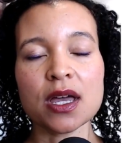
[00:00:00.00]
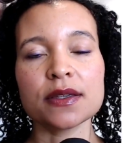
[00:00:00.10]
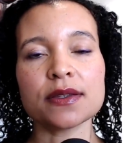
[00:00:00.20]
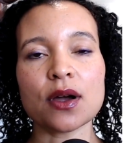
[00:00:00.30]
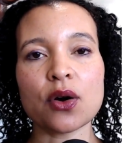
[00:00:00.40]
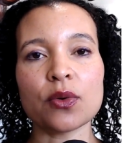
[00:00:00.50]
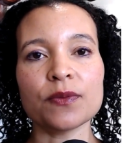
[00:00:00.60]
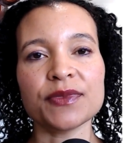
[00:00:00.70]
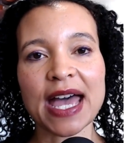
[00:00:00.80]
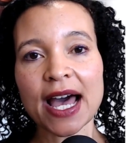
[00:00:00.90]
So
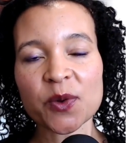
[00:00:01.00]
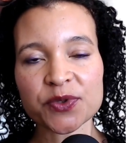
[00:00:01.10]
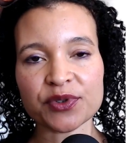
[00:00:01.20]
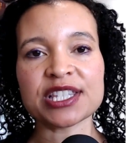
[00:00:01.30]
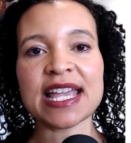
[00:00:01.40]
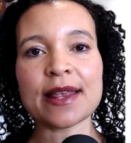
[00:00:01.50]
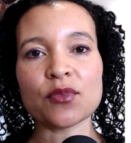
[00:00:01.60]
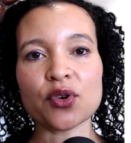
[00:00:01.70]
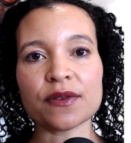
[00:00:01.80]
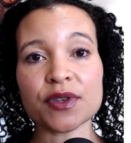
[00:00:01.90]
that helps retain
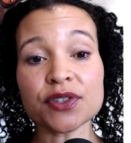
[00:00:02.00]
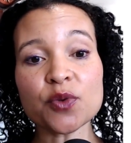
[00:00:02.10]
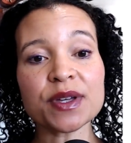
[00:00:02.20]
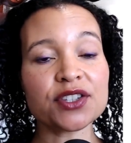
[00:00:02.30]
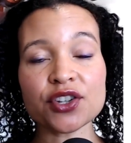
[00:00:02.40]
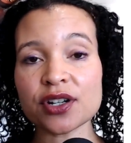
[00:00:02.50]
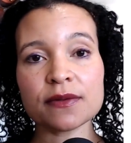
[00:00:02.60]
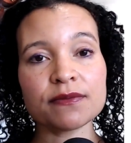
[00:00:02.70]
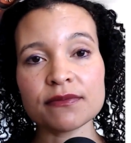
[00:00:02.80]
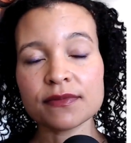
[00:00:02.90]
more of the soup because you're
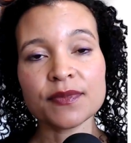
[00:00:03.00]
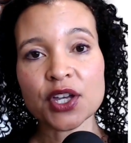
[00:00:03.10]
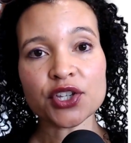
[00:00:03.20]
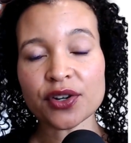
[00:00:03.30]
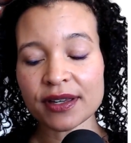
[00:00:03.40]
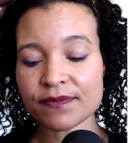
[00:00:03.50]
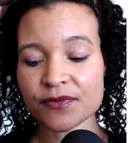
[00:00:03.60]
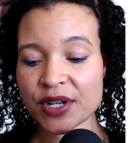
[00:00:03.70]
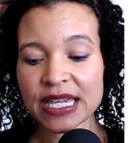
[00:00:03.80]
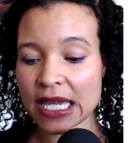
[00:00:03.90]

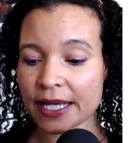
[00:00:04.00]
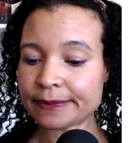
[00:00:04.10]
drinking it.